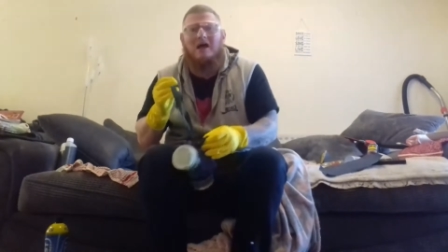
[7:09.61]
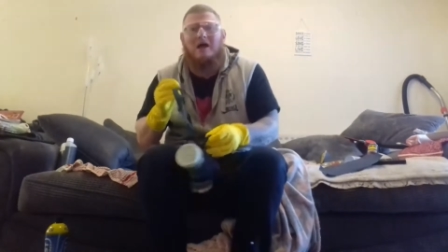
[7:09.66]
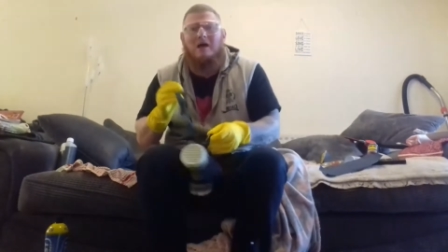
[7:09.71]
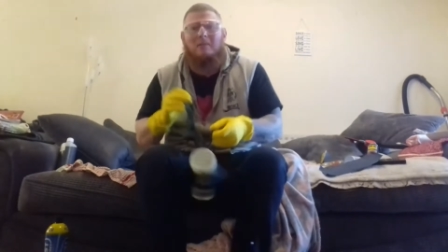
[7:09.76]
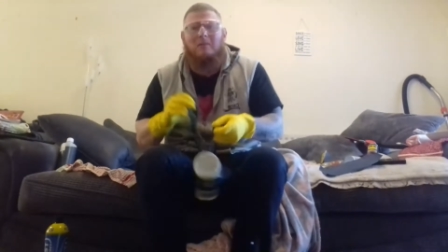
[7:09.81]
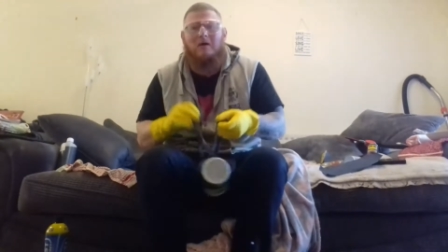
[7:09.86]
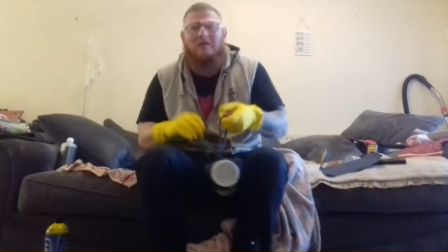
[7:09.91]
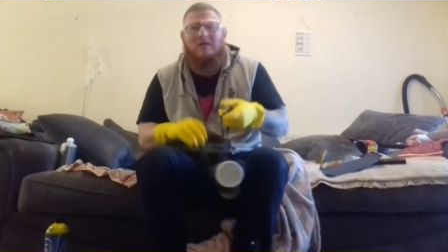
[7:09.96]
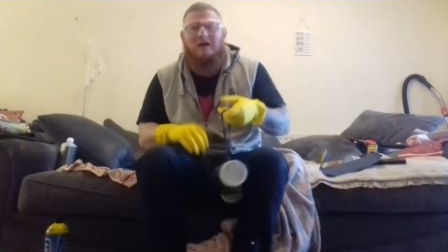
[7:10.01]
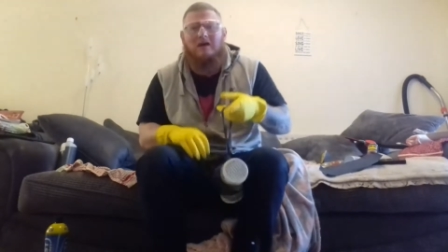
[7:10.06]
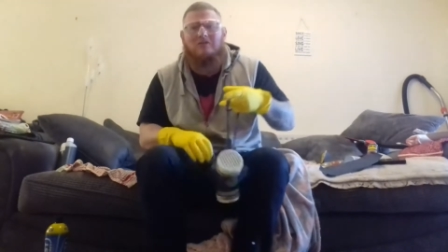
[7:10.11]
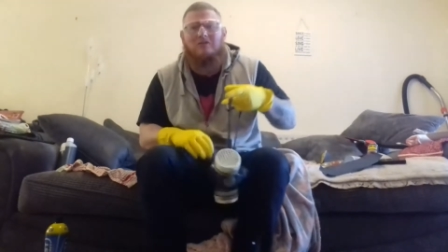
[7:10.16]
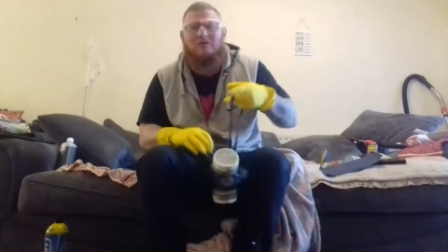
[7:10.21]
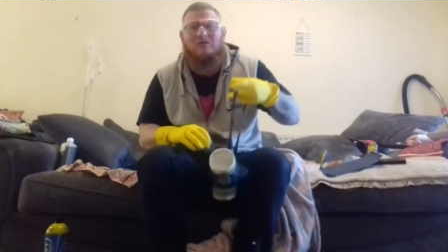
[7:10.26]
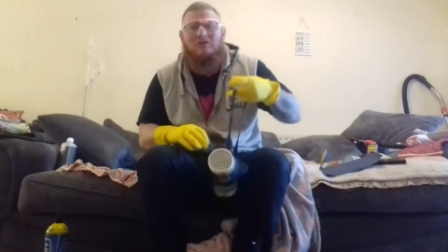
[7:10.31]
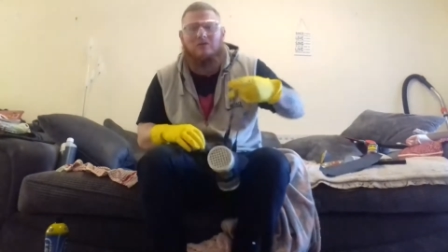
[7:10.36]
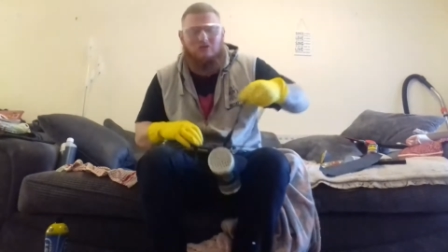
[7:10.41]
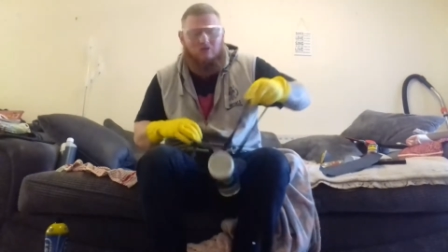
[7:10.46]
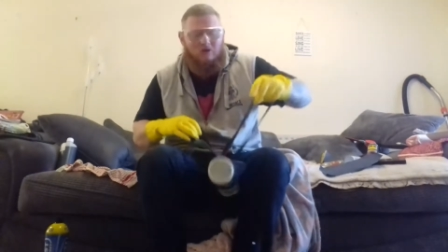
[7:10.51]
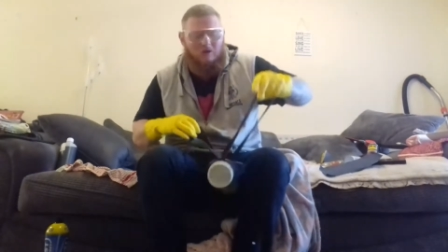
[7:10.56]
But they'll do
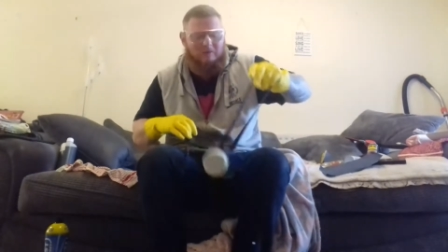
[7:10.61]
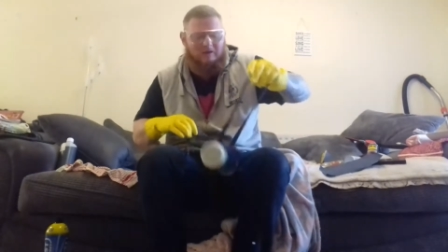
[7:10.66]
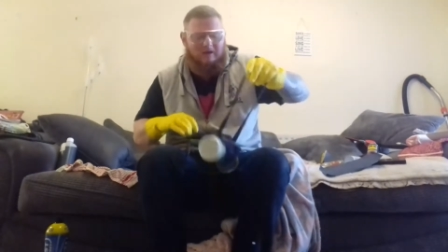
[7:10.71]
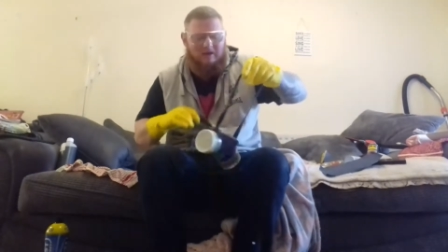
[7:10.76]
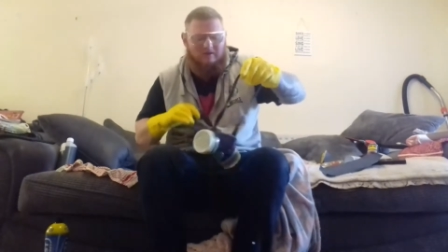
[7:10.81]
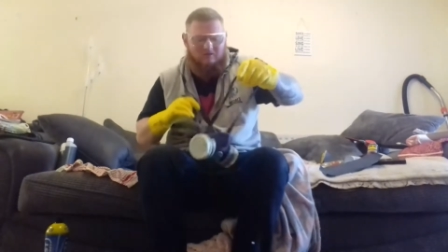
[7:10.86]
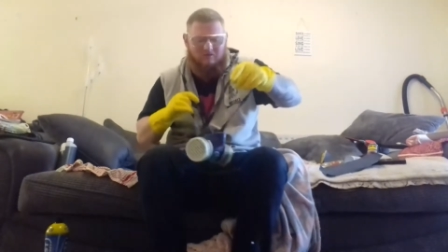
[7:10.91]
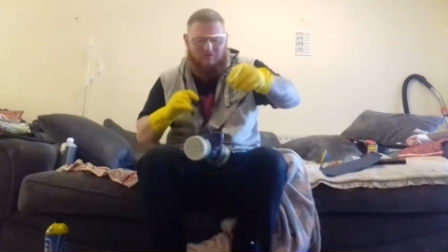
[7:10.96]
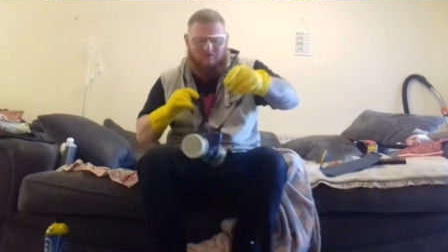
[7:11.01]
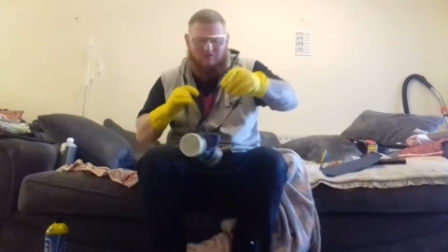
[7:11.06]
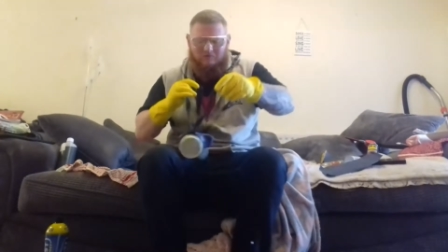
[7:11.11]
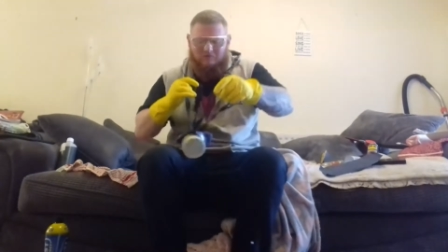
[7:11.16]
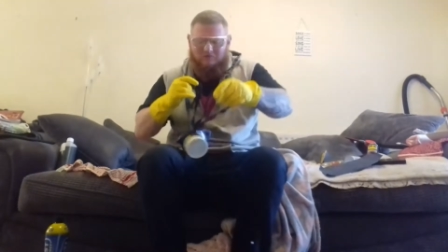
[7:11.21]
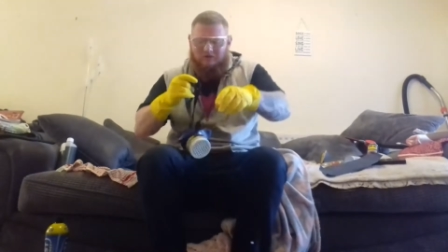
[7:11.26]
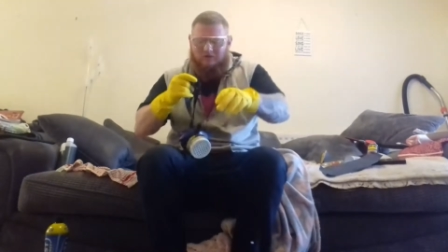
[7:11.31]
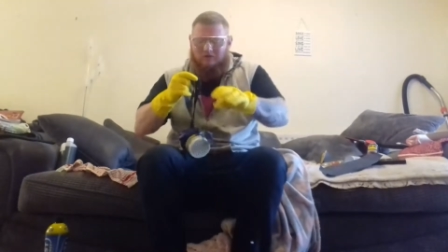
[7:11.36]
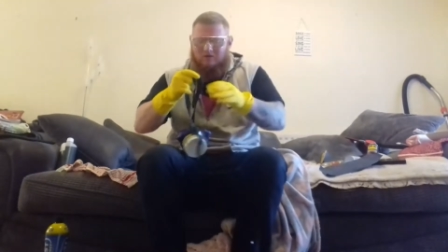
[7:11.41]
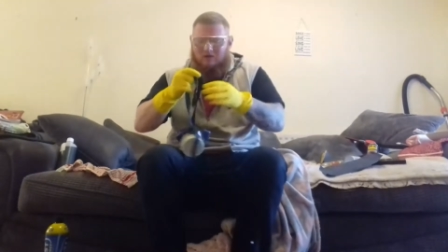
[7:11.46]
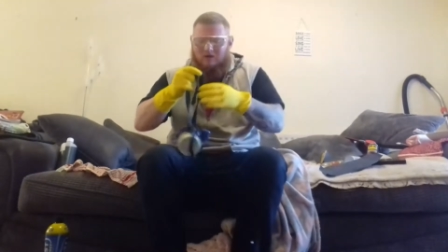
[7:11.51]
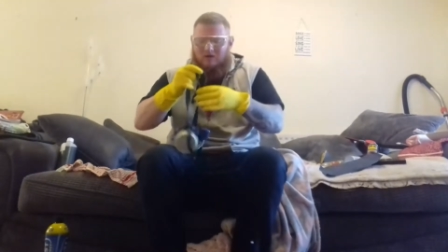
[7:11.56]
the job against something
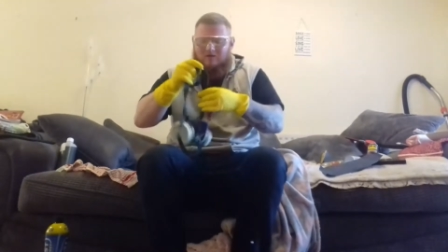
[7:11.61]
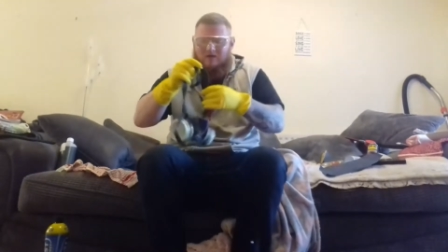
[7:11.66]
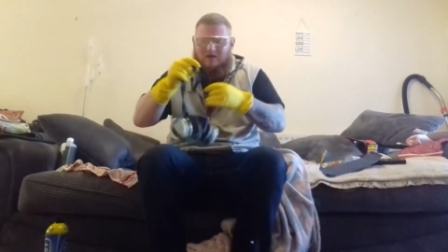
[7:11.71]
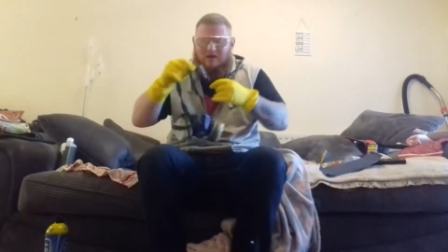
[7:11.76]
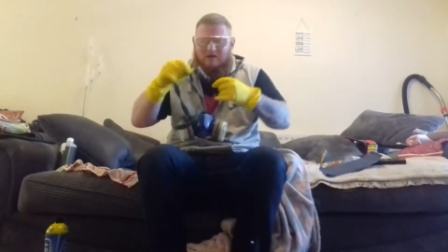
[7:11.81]
like this.